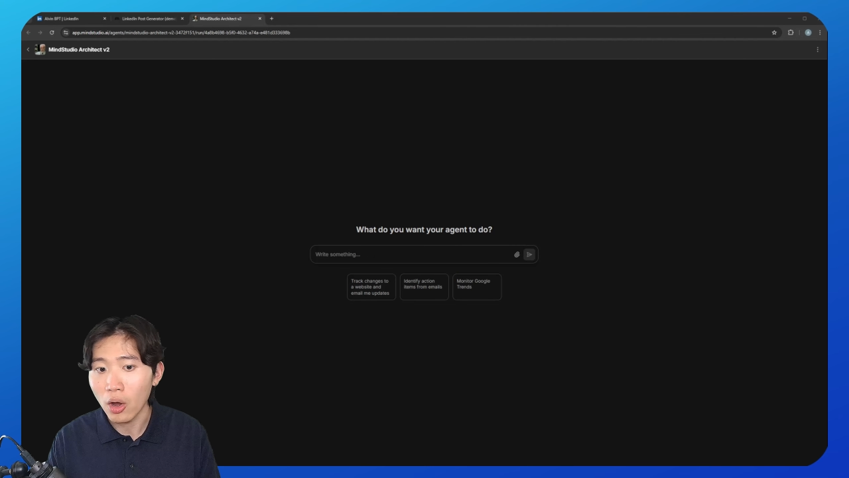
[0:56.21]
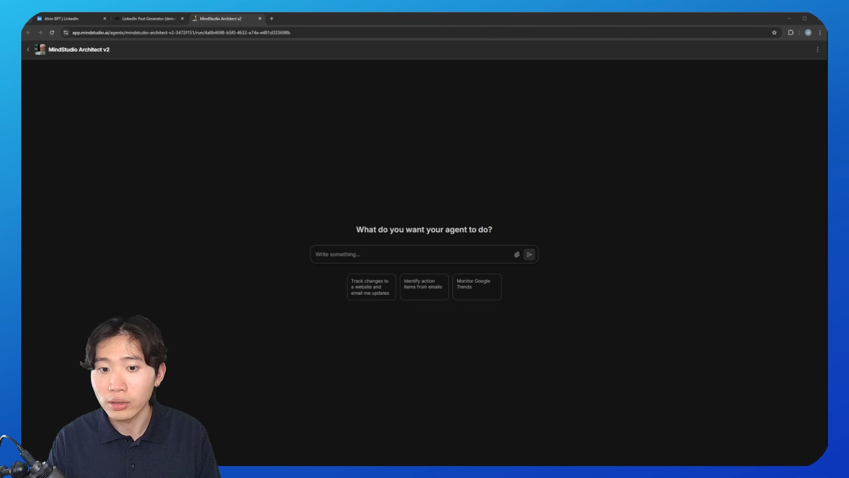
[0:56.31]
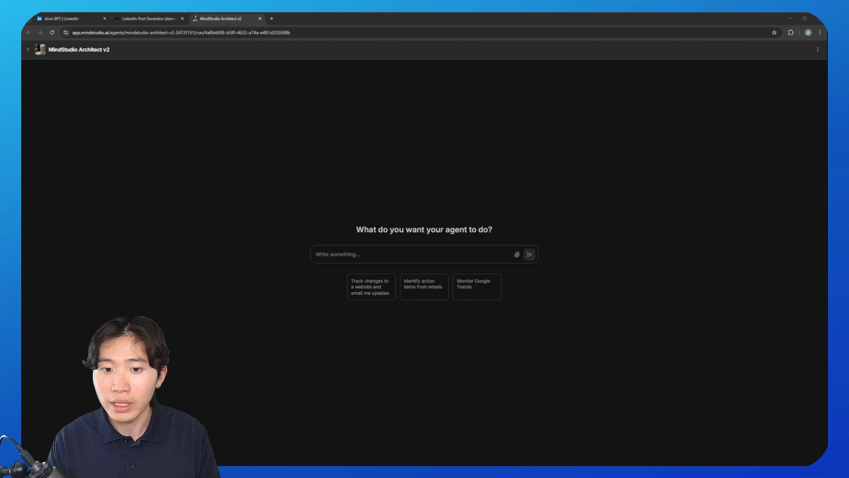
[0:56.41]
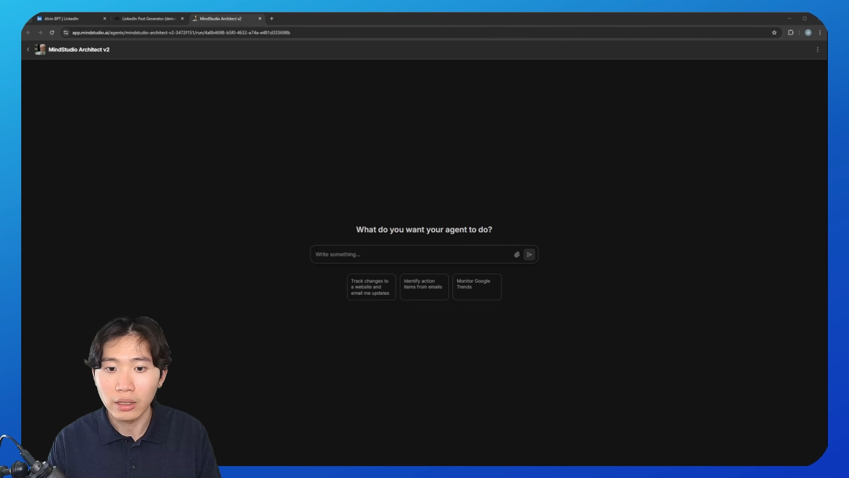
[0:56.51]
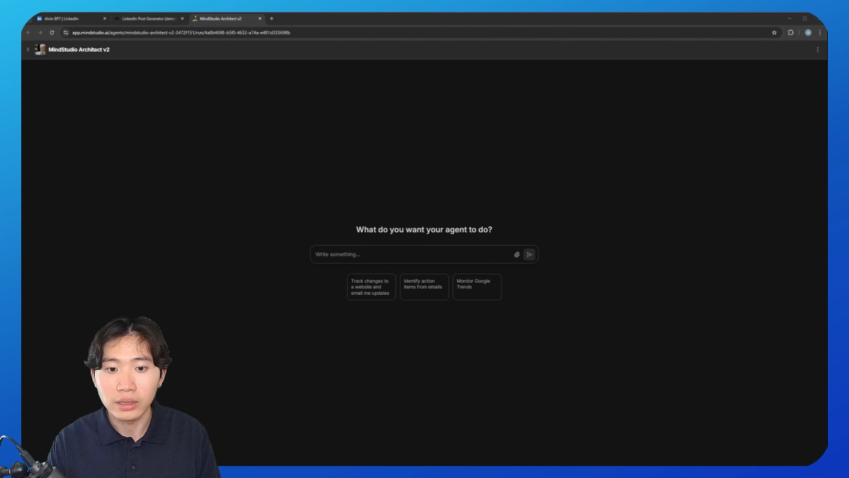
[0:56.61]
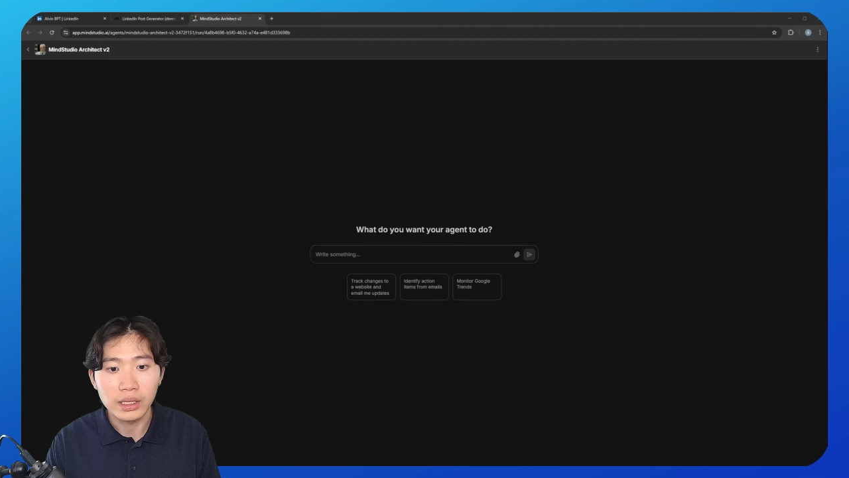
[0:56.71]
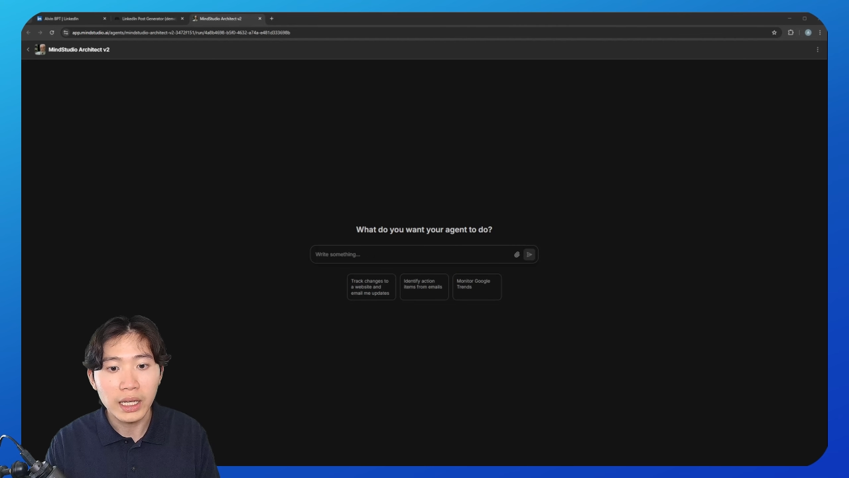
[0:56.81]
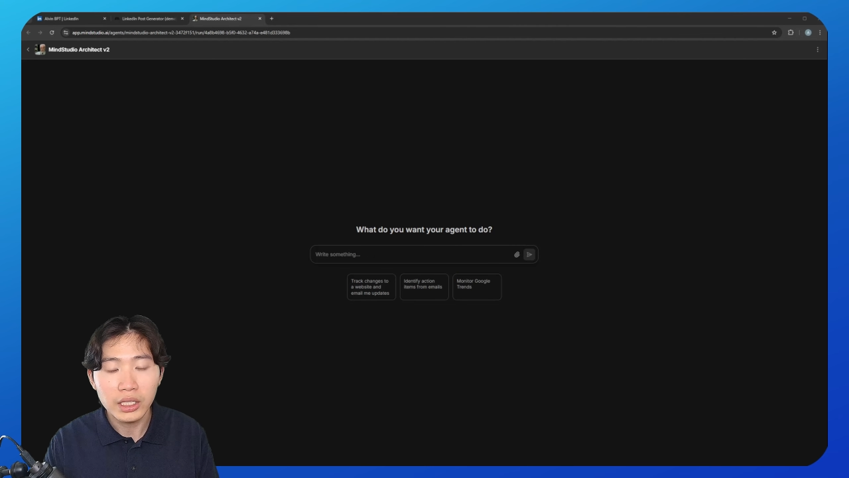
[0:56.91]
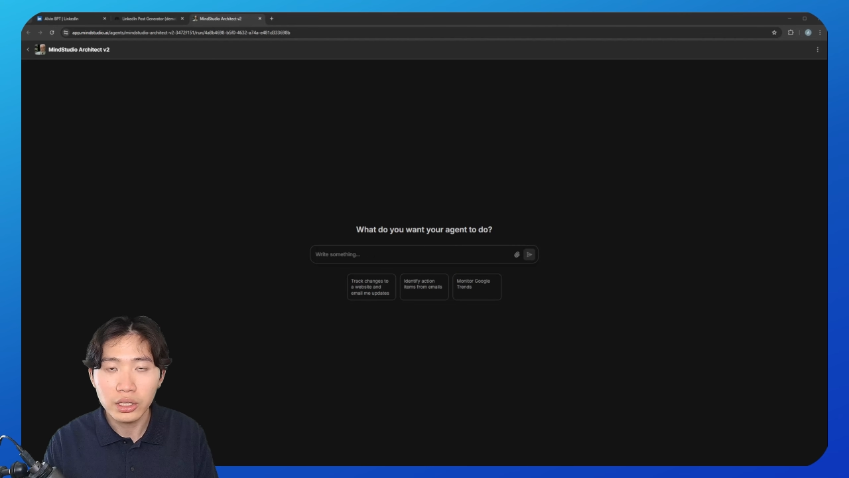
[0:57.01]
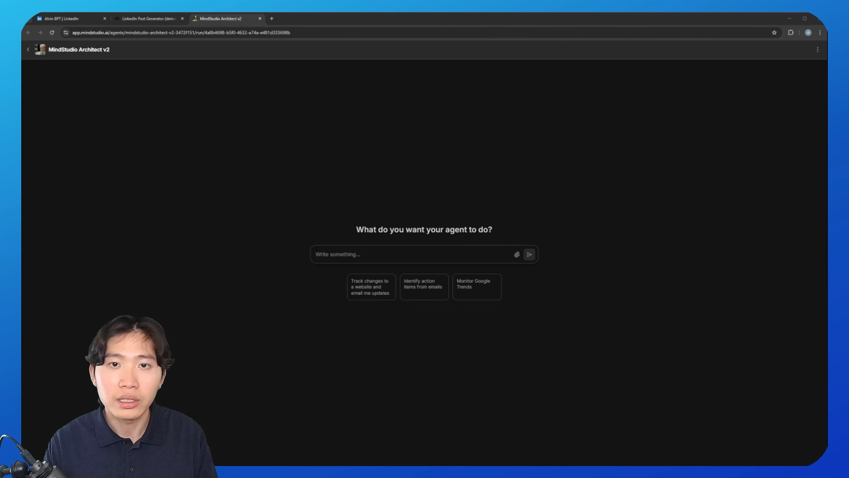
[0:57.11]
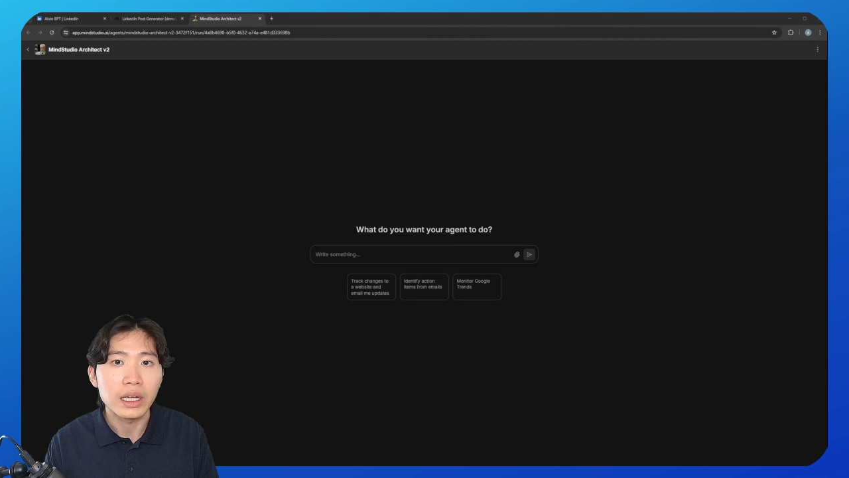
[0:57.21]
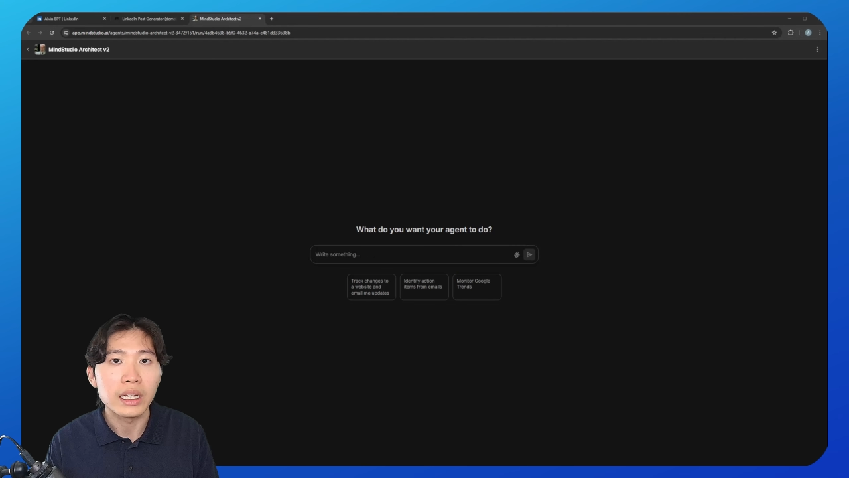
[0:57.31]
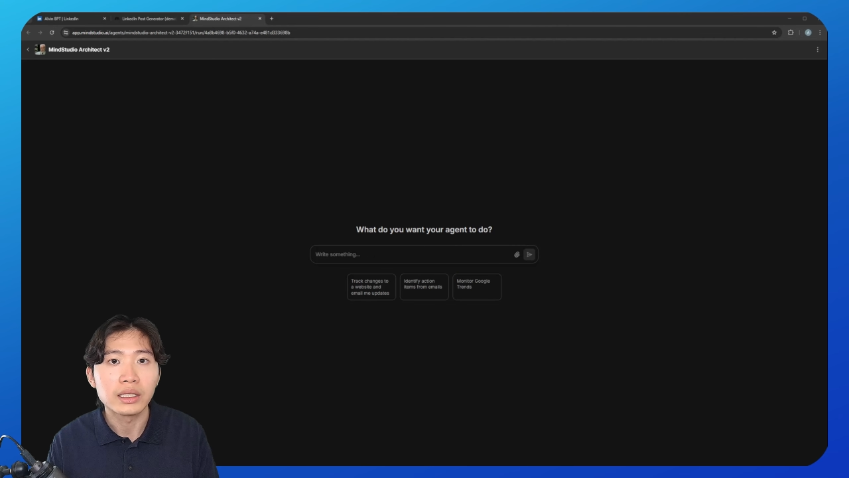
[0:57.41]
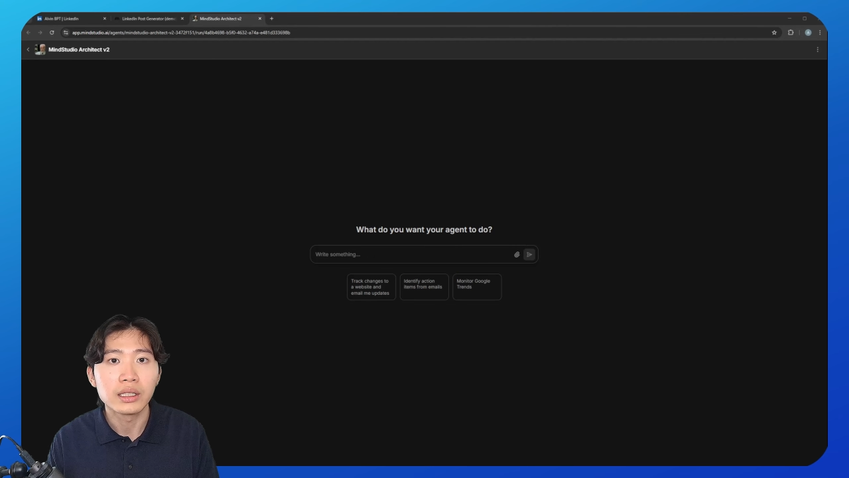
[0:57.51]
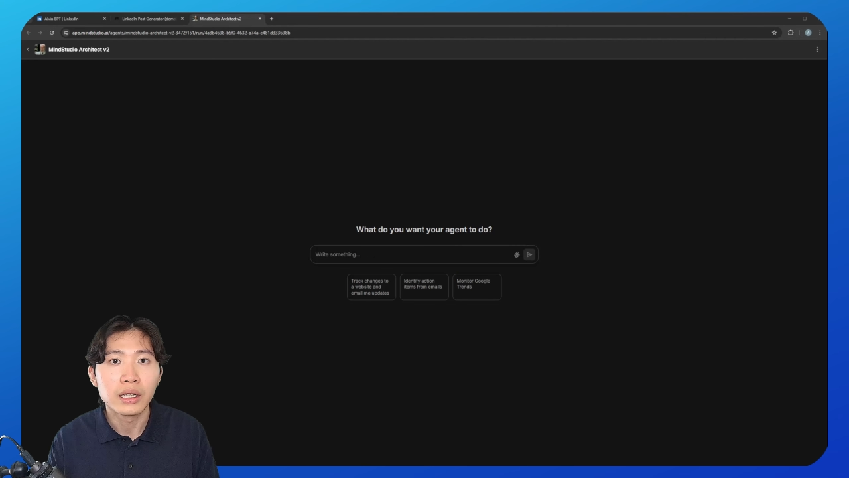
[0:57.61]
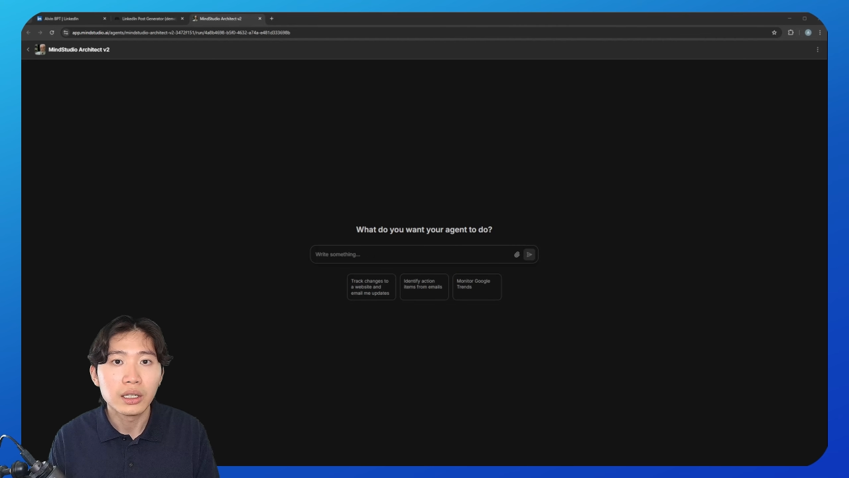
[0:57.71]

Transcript: or tell this agent is